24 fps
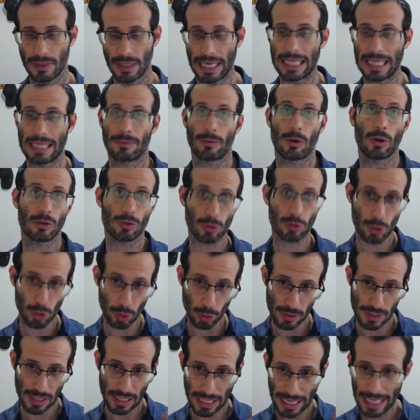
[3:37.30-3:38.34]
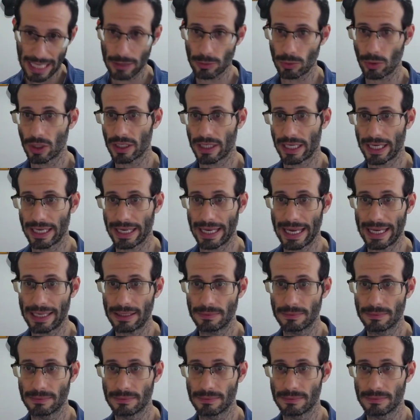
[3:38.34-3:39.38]
And I'm going to choose network
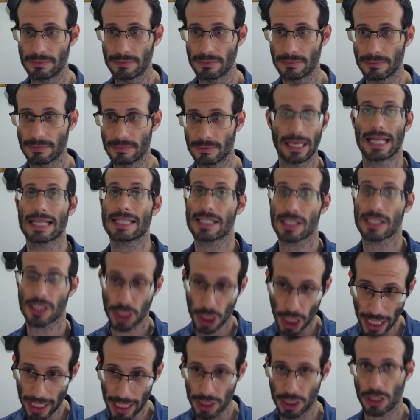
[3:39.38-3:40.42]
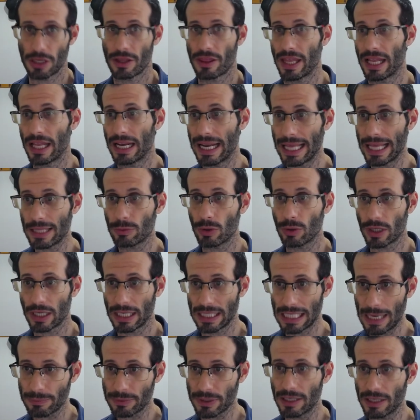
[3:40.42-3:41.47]
again. And let's change the network
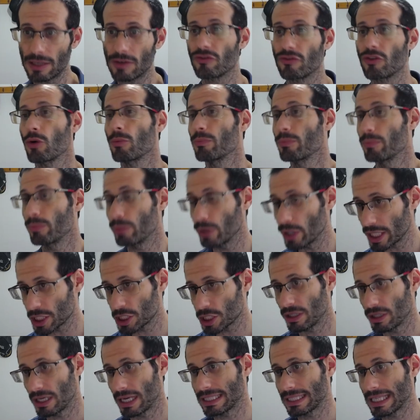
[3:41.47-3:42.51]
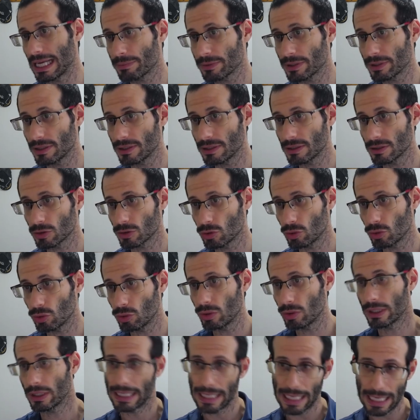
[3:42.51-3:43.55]
adapter from bridged adapter
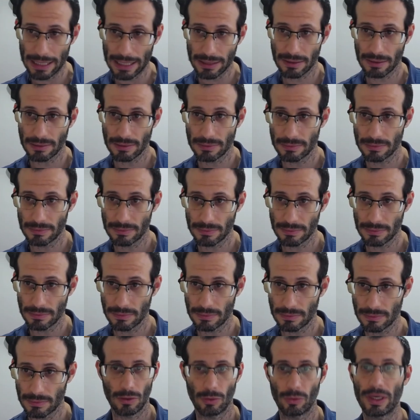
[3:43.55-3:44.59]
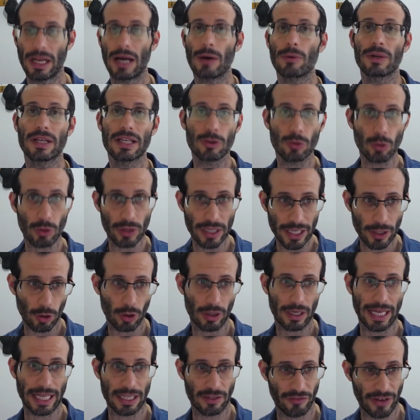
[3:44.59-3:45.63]
to NAT. We now need to click
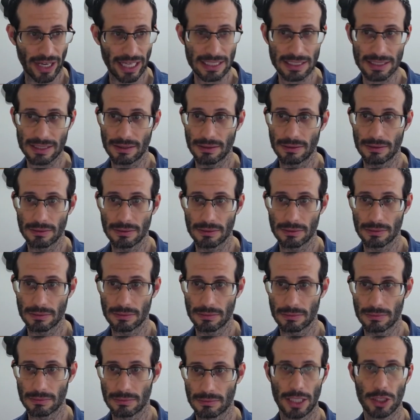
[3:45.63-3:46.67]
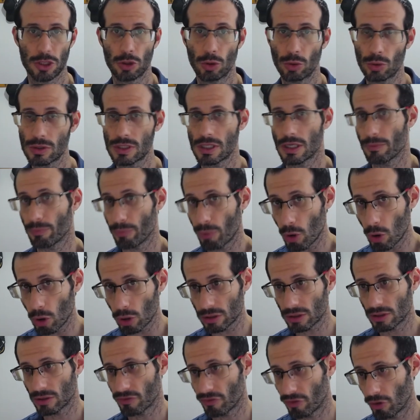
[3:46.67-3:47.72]
on advanced and choose
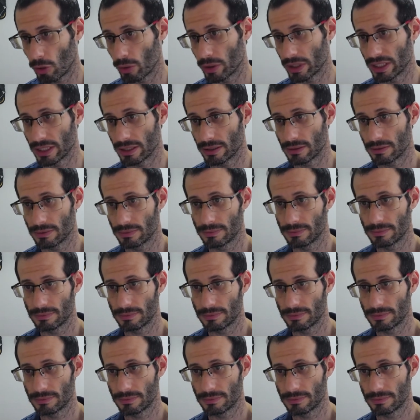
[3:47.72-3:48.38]
port forwarding.